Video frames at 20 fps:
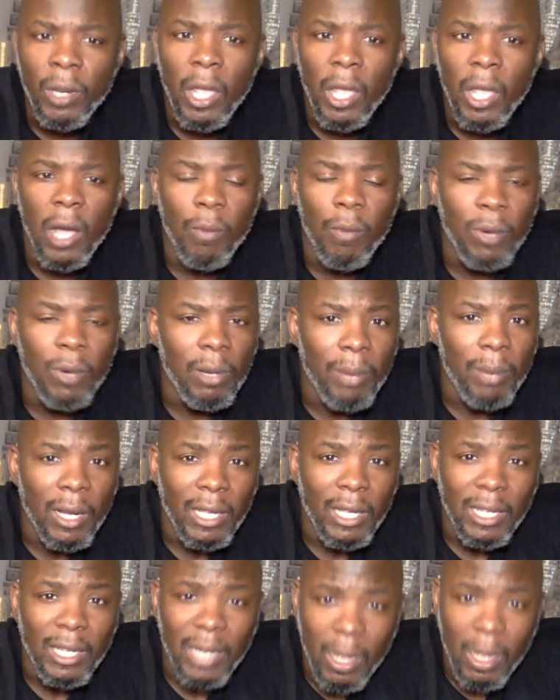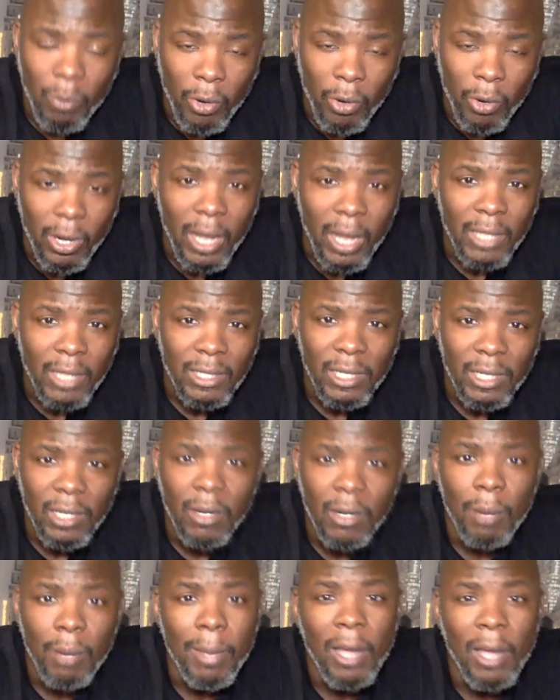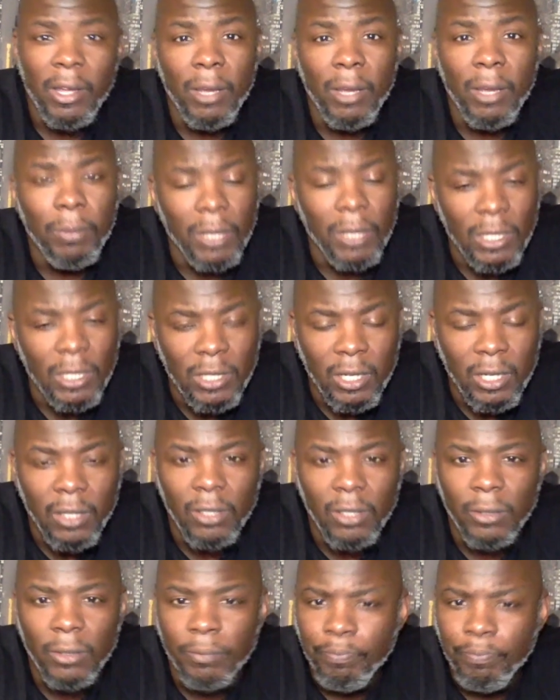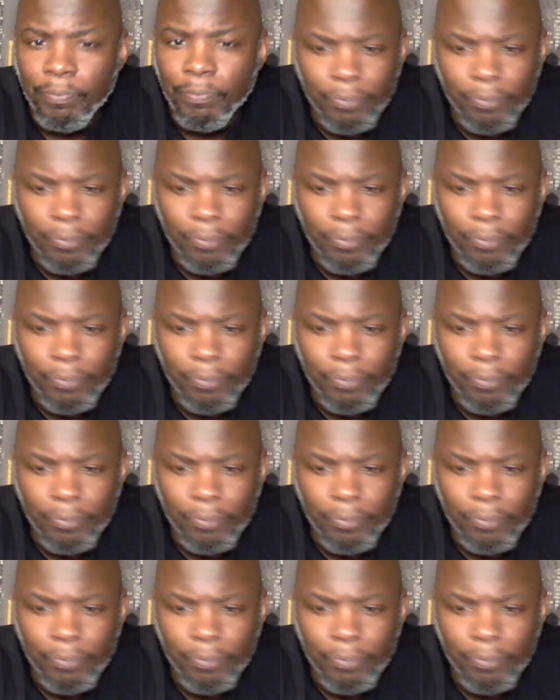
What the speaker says: We're about getting our workouts in, about helping each other.